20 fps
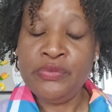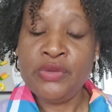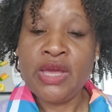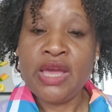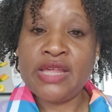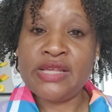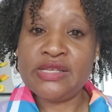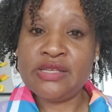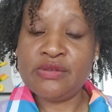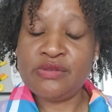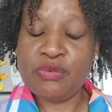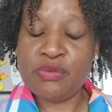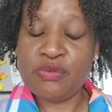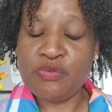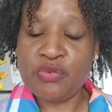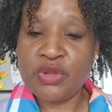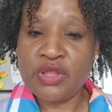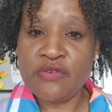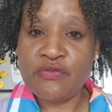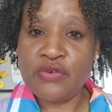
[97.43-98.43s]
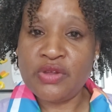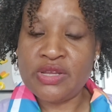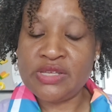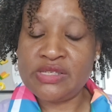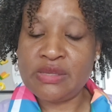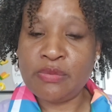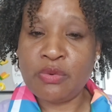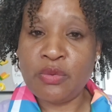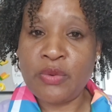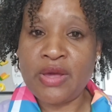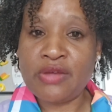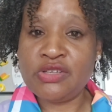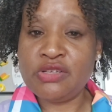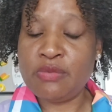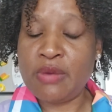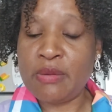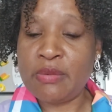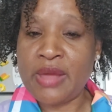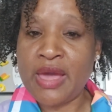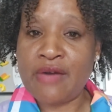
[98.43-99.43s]
And it's a really funny, simple way to be
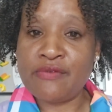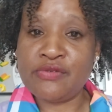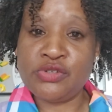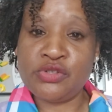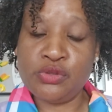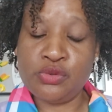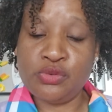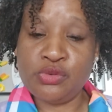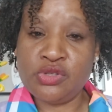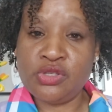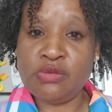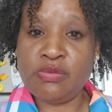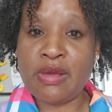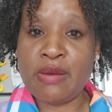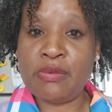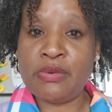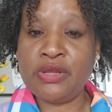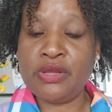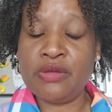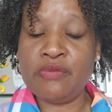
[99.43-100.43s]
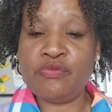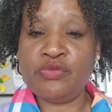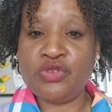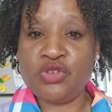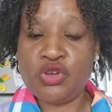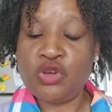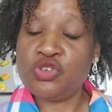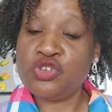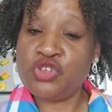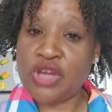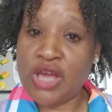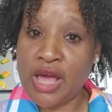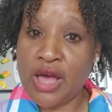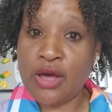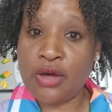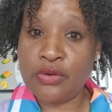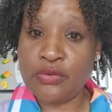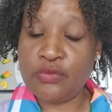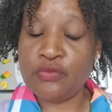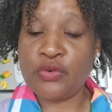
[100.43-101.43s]
able to have students to be able to do your
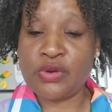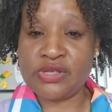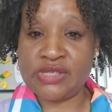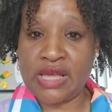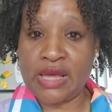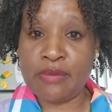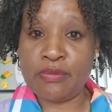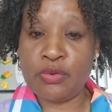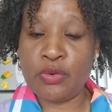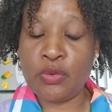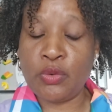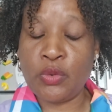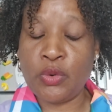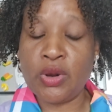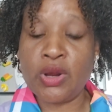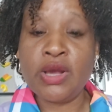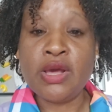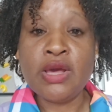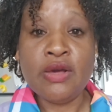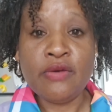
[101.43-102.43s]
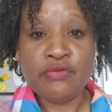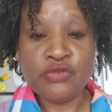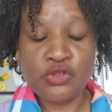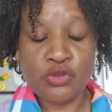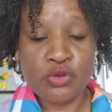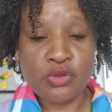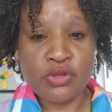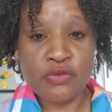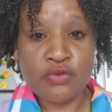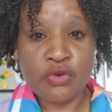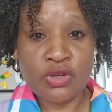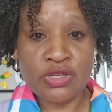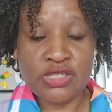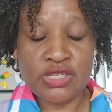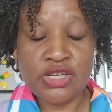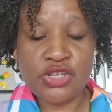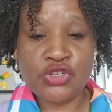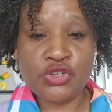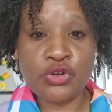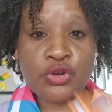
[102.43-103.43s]
child, for example, or student if you're a
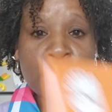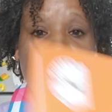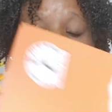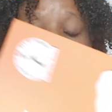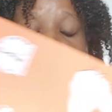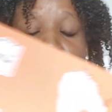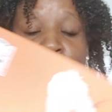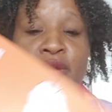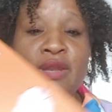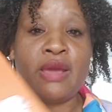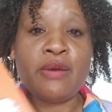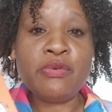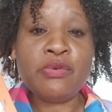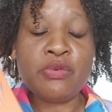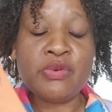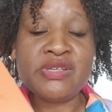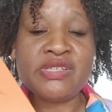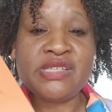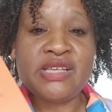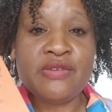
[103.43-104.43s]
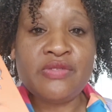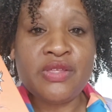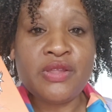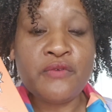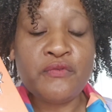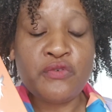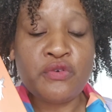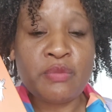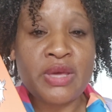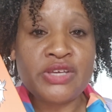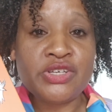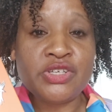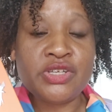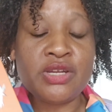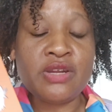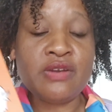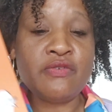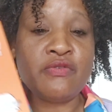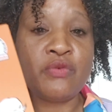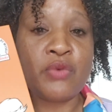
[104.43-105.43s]
teacher, being able to receive the
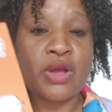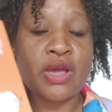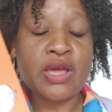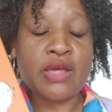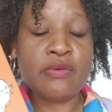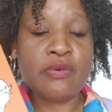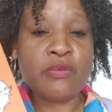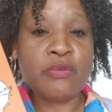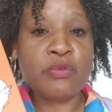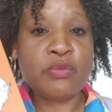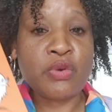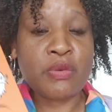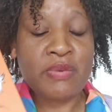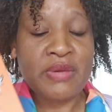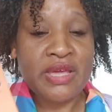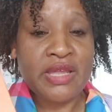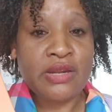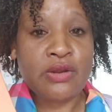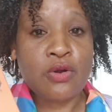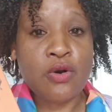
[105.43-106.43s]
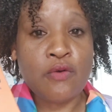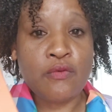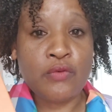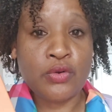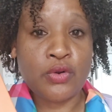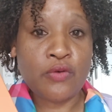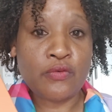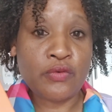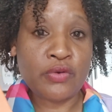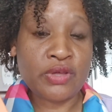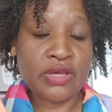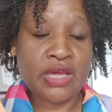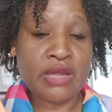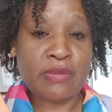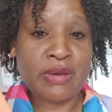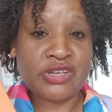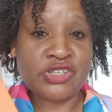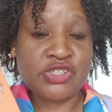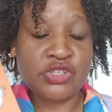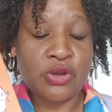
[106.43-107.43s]
information and repeat it over and over again
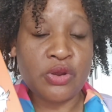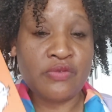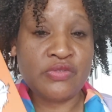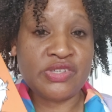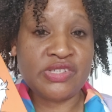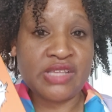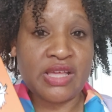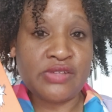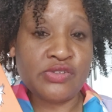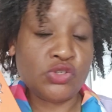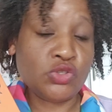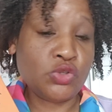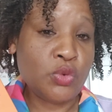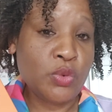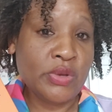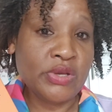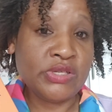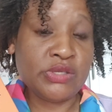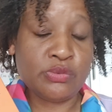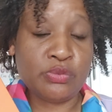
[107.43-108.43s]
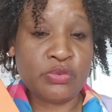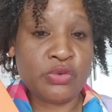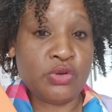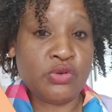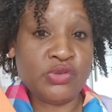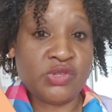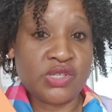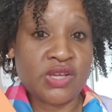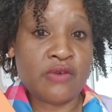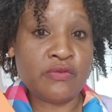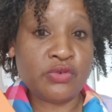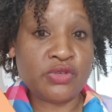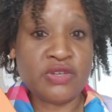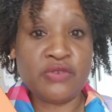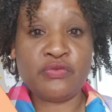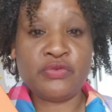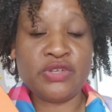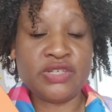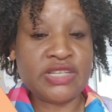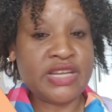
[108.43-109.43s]
by sharing the same stories, several
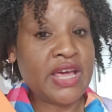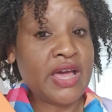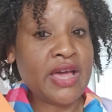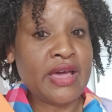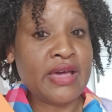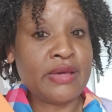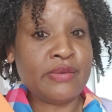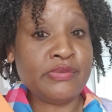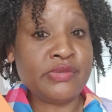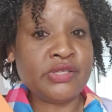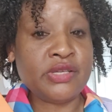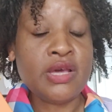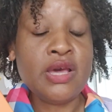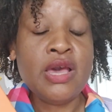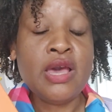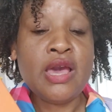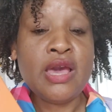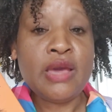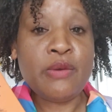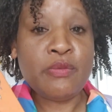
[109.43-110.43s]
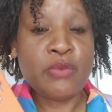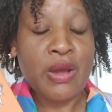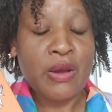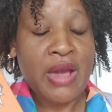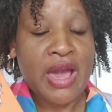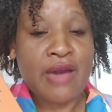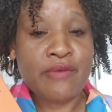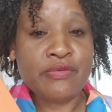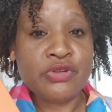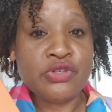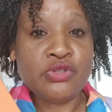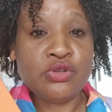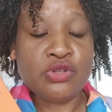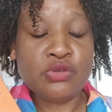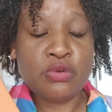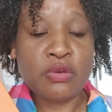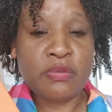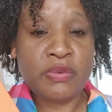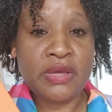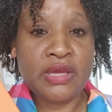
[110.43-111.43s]
different times, having the students
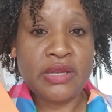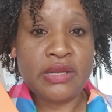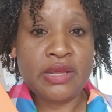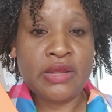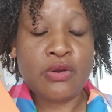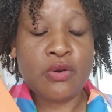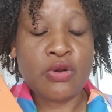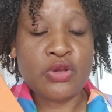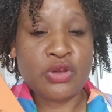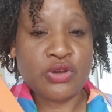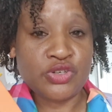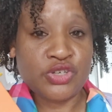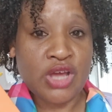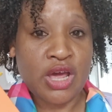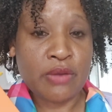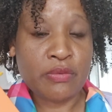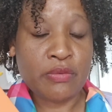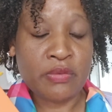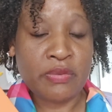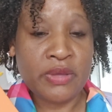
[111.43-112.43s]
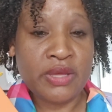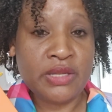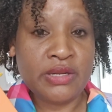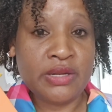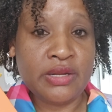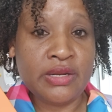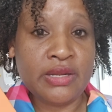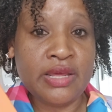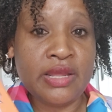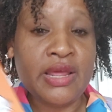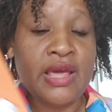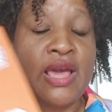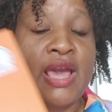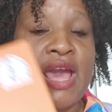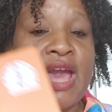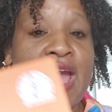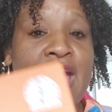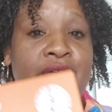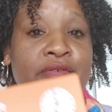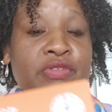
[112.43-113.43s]
repeat it or your child repeating it,
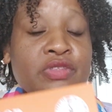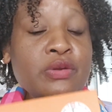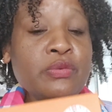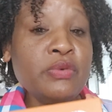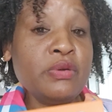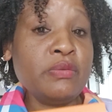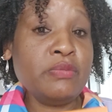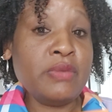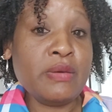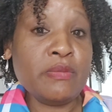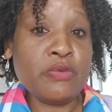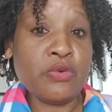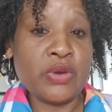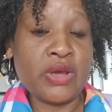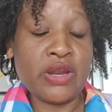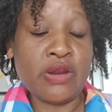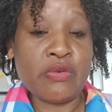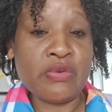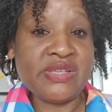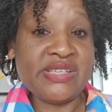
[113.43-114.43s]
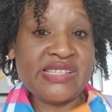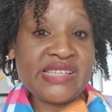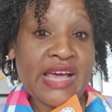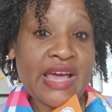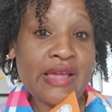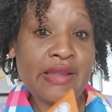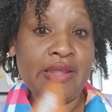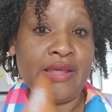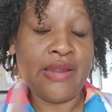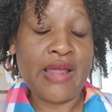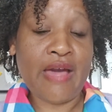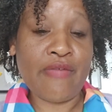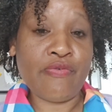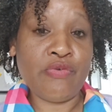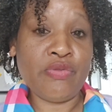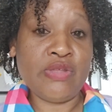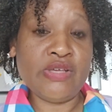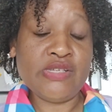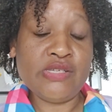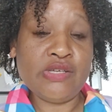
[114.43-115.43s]
having them remember it and recite it after
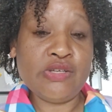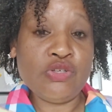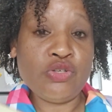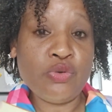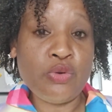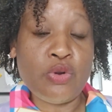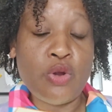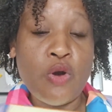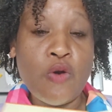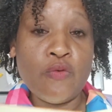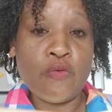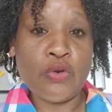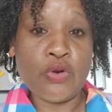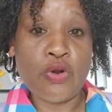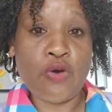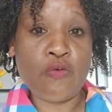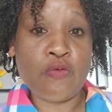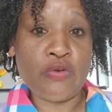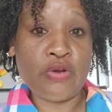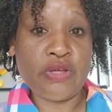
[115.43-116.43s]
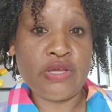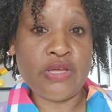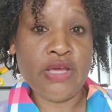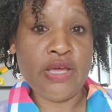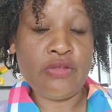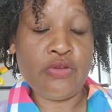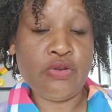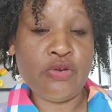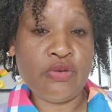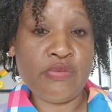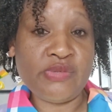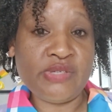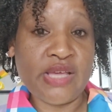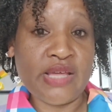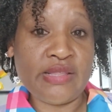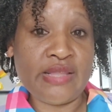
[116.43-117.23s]
listening to it over and over again. You know what I'm saying?